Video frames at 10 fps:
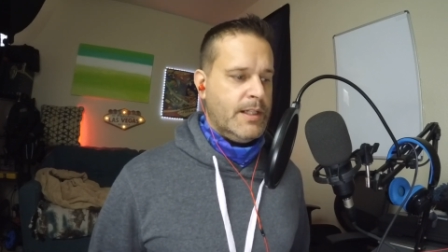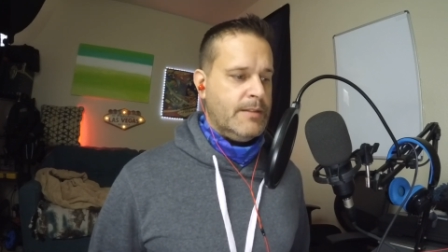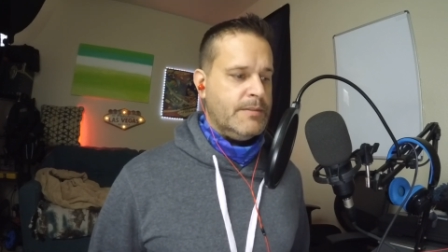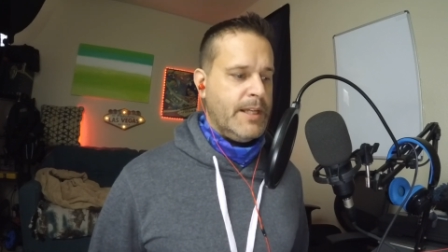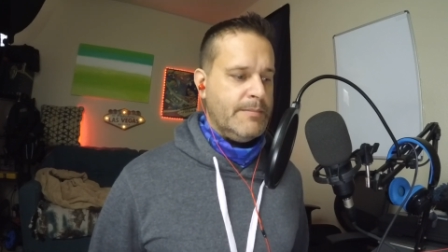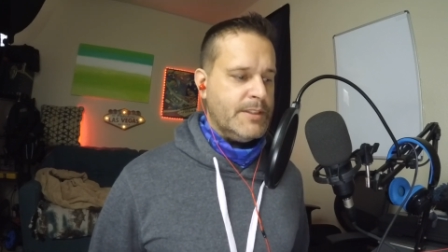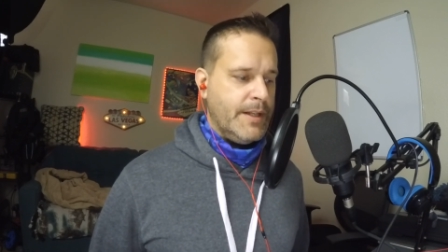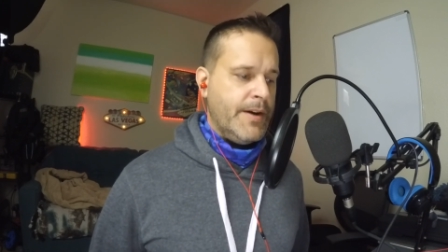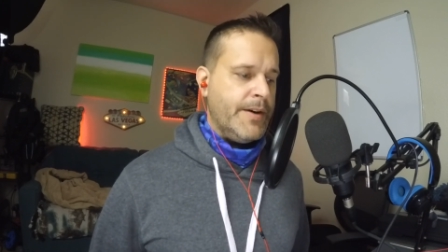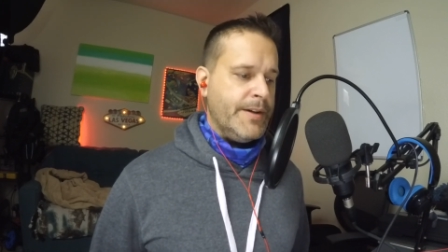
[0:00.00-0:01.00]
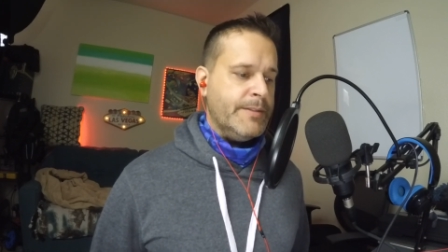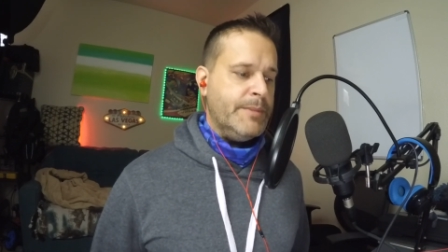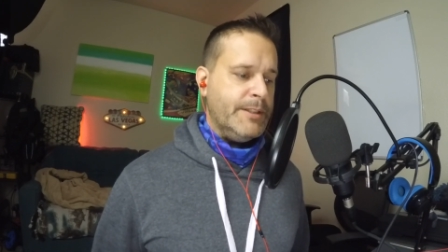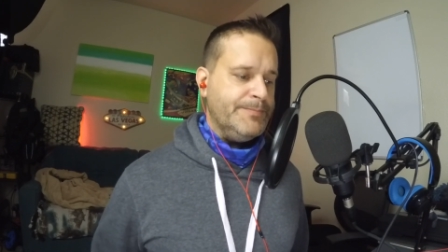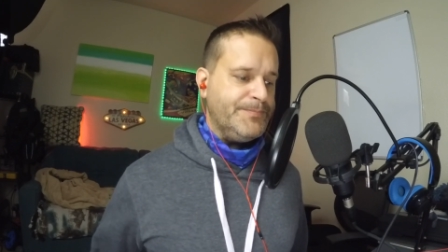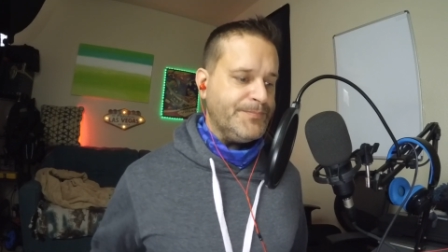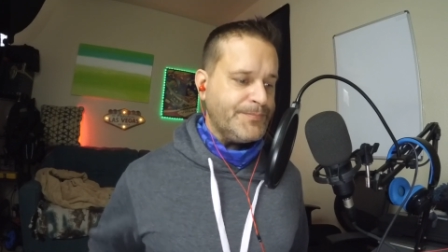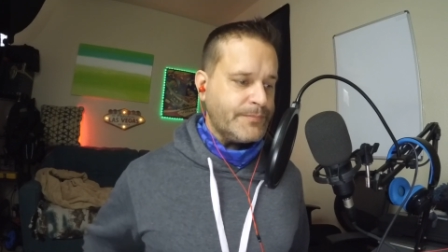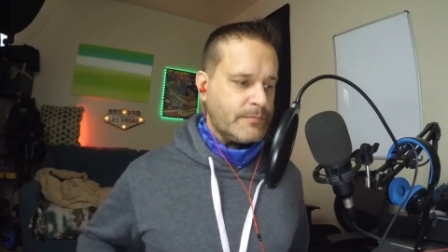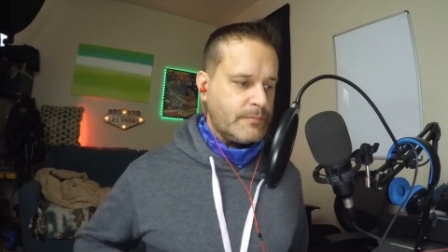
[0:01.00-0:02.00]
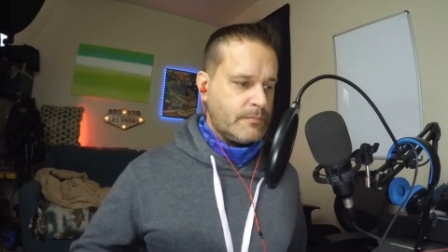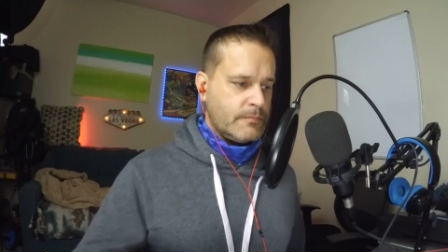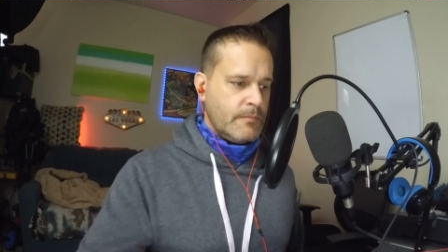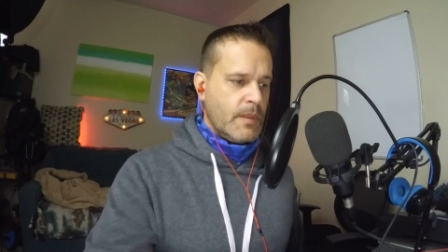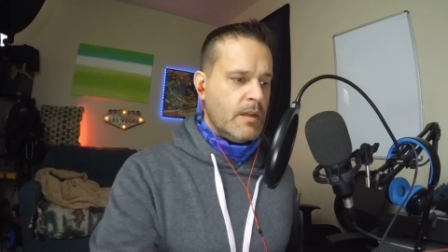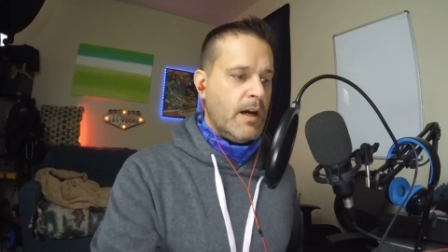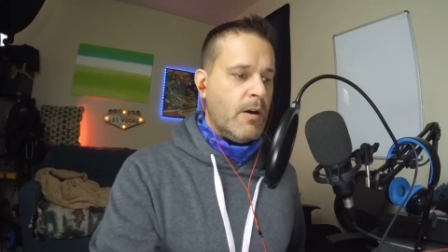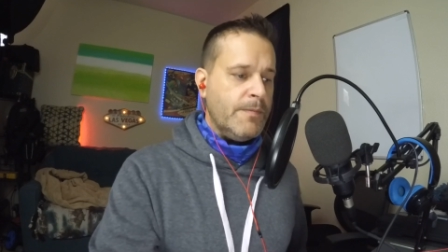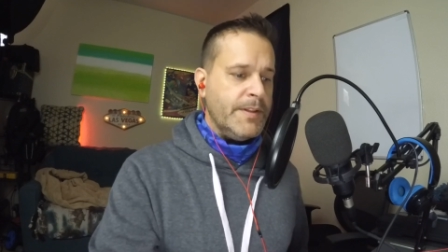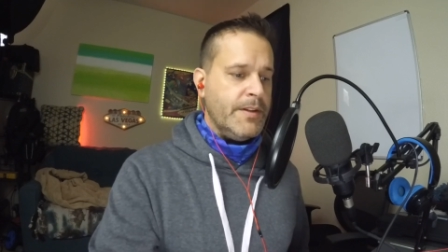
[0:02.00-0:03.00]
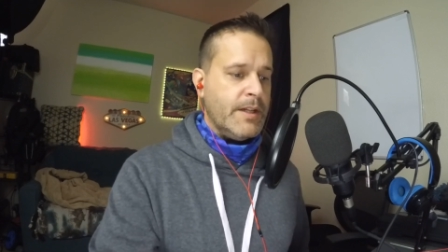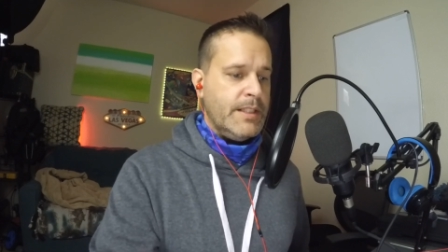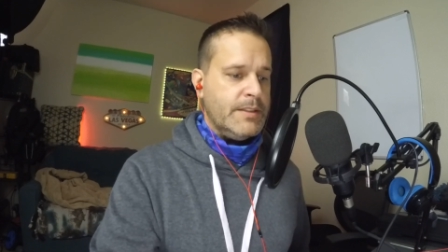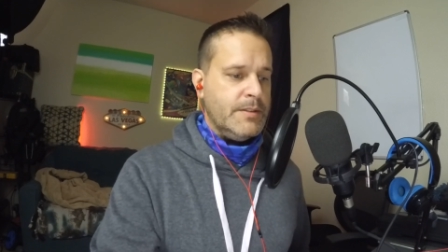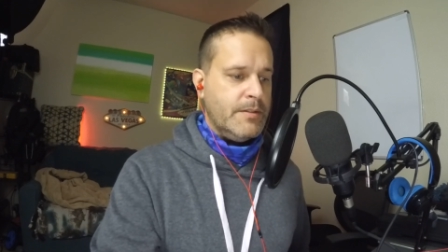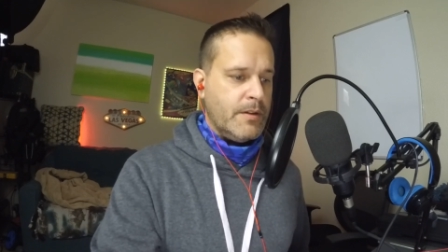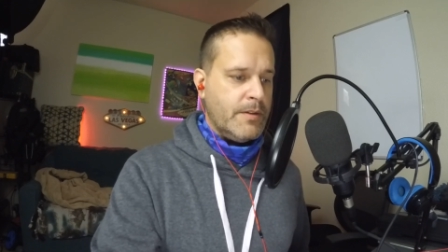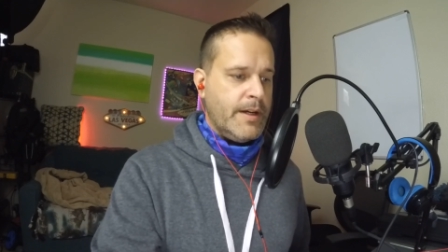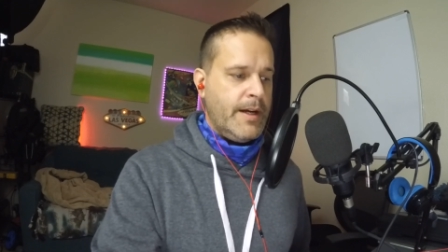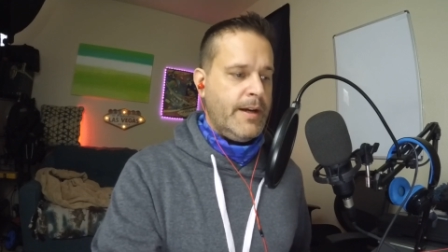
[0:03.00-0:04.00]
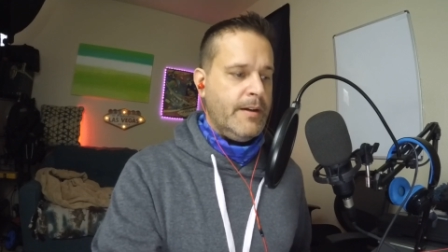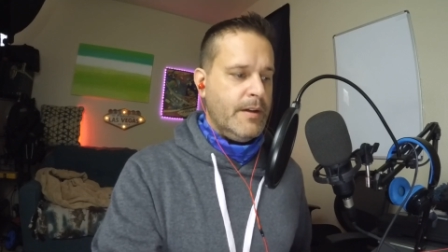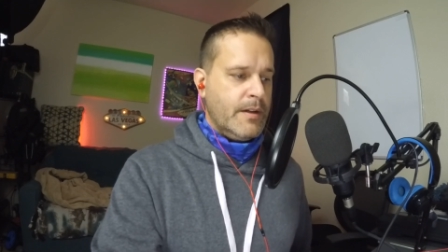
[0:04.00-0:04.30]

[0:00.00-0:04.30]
same scenario, but yeah, hopefully you guys are doing okay.